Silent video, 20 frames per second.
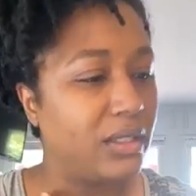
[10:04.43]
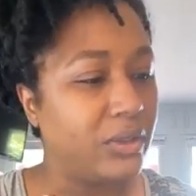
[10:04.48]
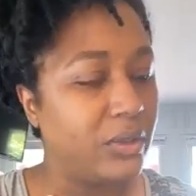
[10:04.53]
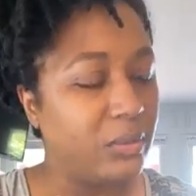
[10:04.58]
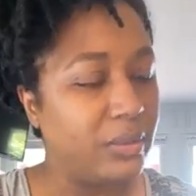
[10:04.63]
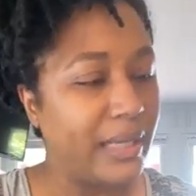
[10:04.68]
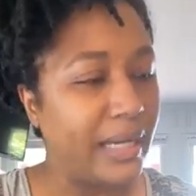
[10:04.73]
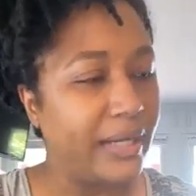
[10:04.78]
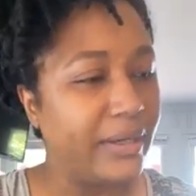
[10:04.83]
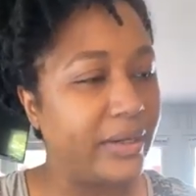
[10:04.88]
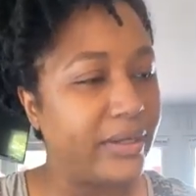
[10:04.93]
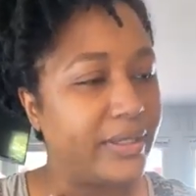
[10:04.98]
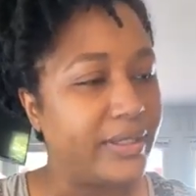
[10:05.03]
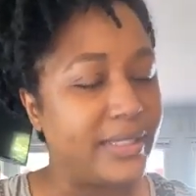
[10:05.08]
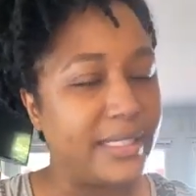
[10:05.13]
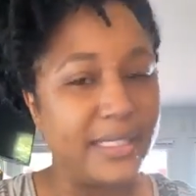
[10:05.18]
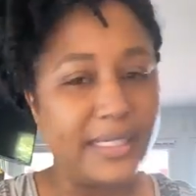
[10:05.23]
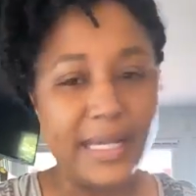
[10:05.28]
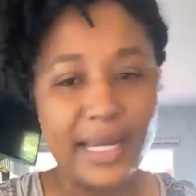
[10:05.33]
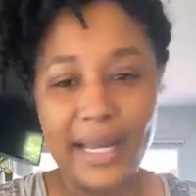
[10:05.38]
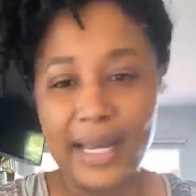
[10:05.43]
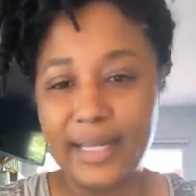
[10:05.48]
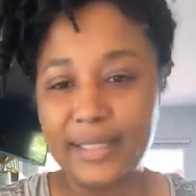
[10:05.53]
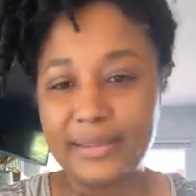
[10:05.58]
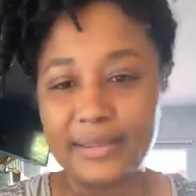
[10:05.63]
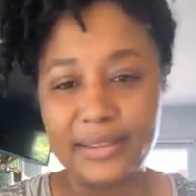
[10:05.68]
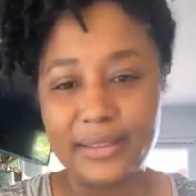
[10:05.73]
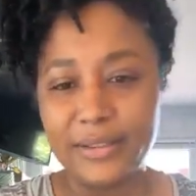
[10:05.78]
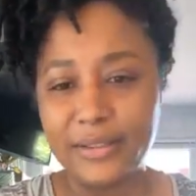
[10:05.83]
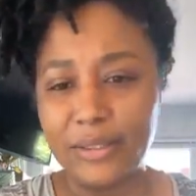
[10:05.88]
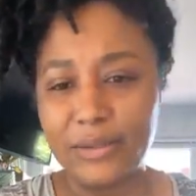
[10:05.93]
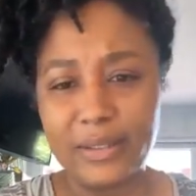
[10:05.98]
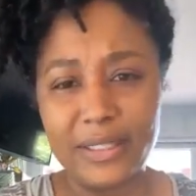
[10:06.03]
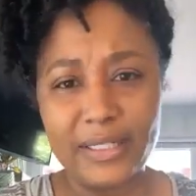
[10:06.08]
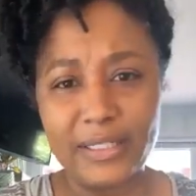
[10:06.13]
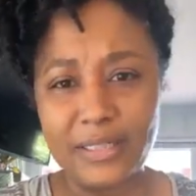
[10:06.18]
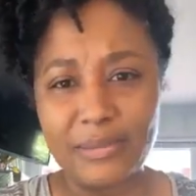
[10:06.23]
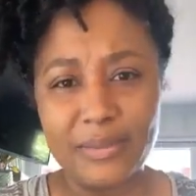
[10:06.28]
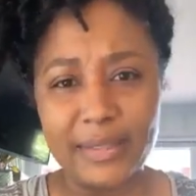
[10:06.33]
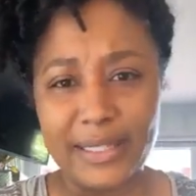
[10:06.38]
Little black girls today still
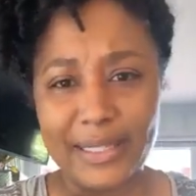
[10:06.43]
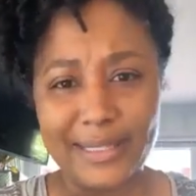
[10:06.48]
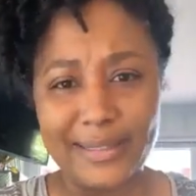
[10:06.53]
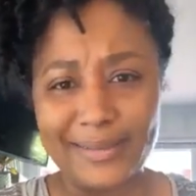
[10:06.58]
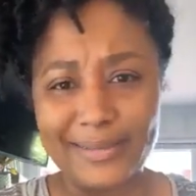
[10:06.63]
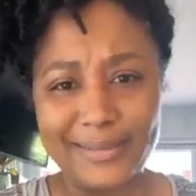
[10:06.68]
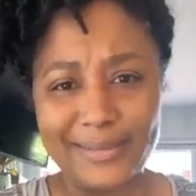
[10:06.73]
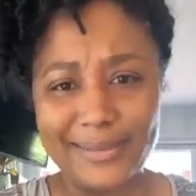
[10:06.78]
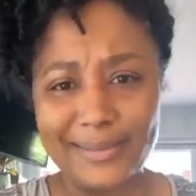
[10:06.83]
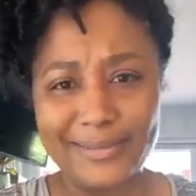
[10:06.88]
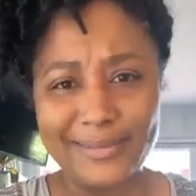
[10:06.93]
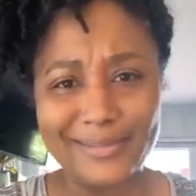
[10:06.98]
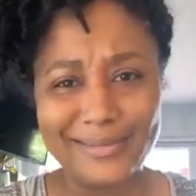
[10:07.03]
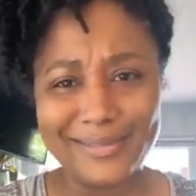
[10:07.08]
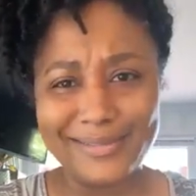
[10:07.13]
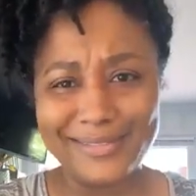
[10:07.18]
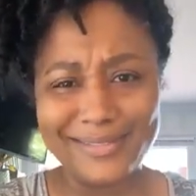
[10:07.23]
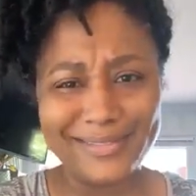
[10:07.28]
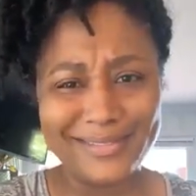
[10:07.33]
don't get to be innocent.